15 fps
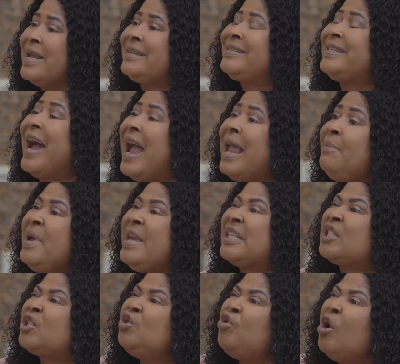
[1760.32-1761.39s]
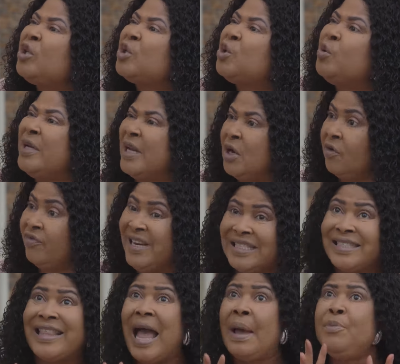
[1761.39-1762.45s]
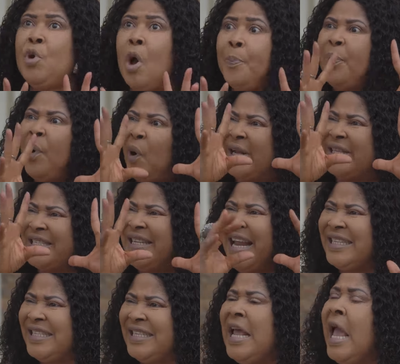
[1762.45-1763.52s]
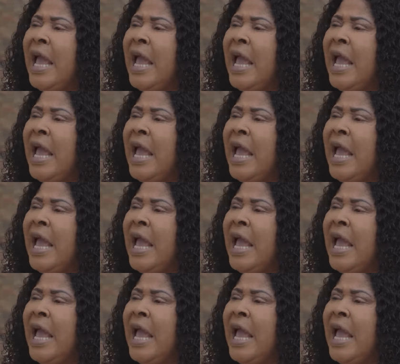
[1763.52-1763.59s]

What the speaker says: The time is not good enough. This time you're procrastinating